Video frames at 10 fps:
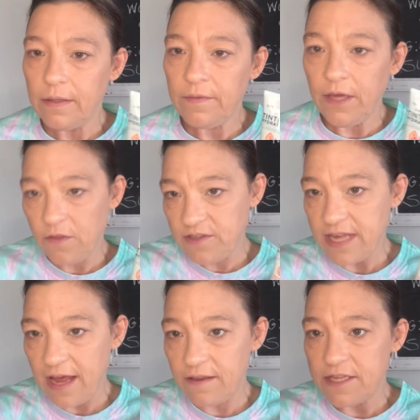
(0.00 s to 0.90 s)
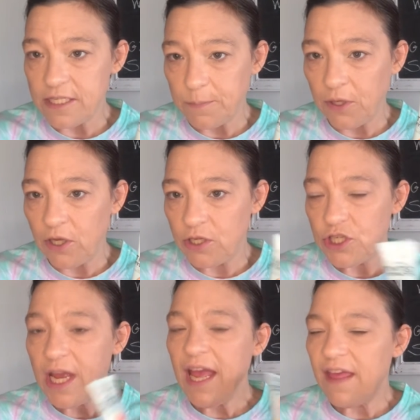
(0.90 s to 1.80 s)
the other side of the
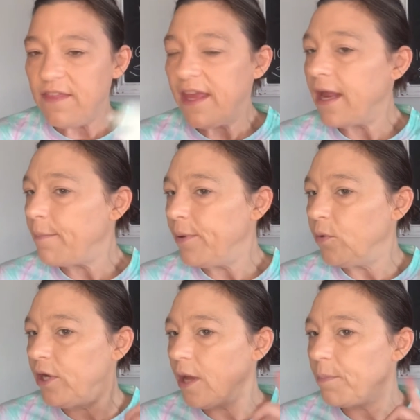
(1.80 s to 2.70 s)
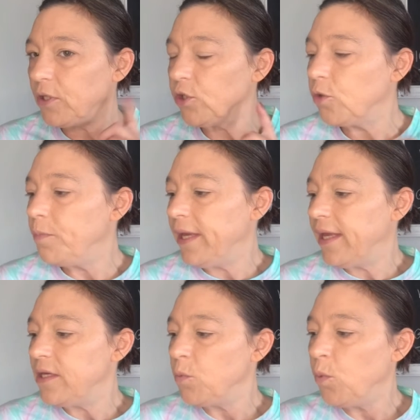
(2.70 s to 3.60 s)
sponge, and then I built it up a little
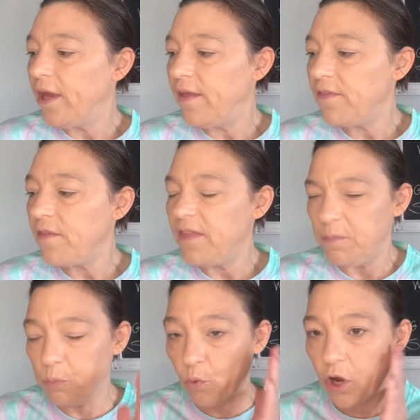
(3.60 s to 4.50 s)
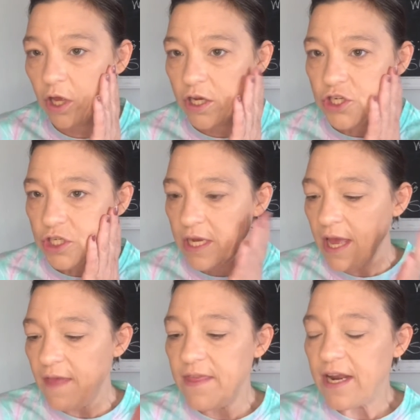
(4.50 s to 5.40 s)
bit with the brush,
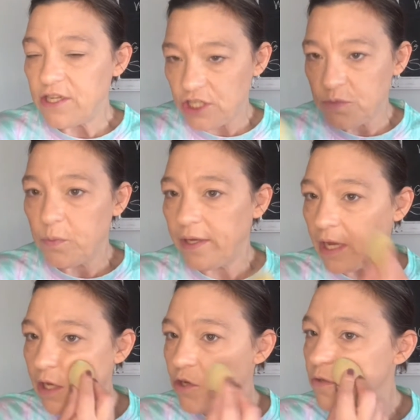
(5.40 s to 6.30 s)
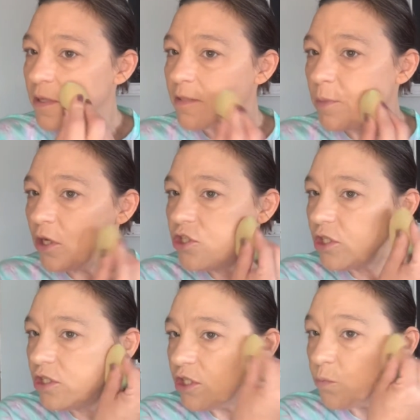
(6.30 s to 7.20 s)
and then I used my sponge
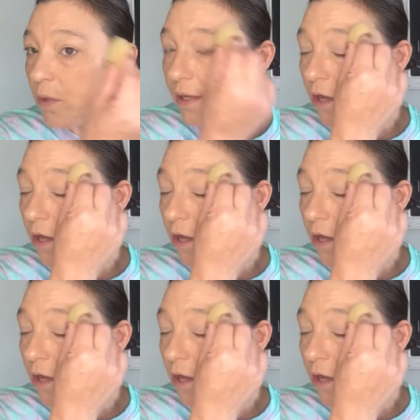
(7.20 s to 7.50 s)
and just went